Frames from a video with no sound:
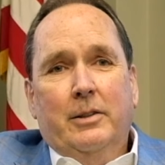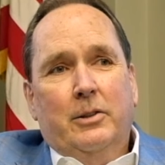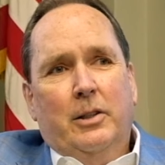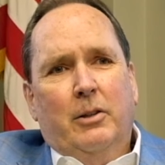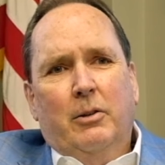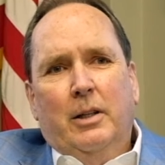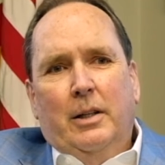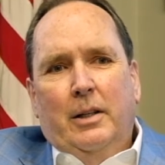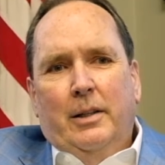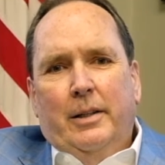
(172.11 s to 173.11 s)
And mm-hmm. so,
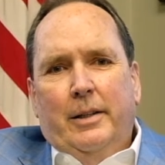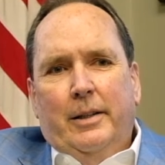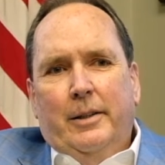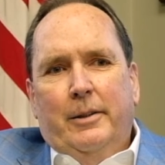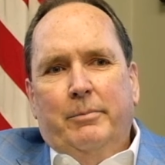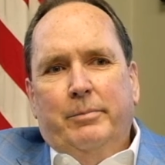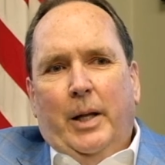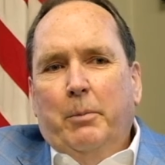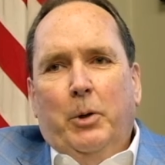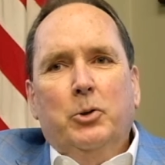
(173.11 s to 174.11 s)
um,
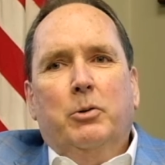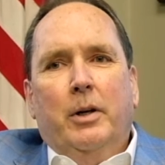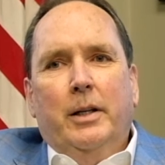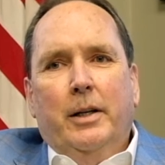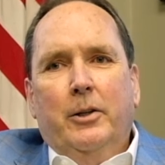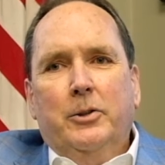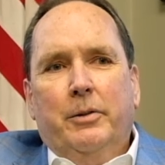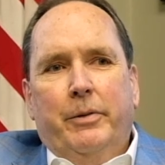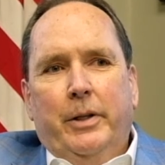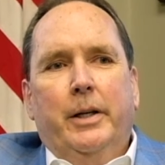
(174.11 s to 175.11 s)
and most great leaders,
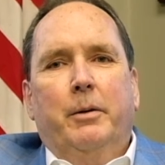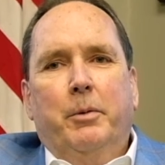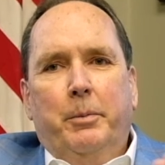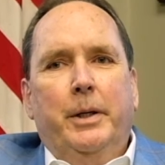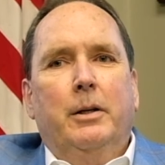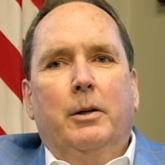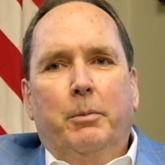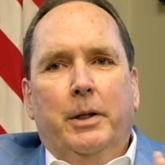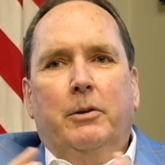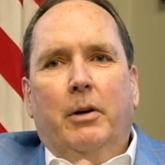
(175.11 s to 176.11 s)
if you get them to be a little
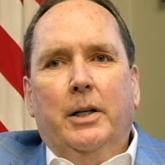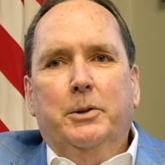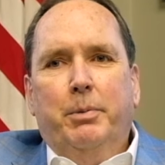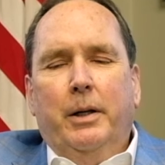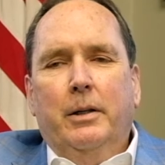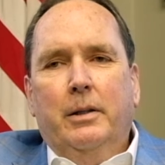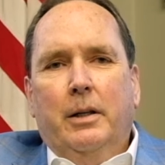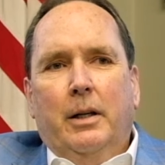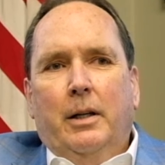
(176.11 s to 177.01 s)
bit transparent,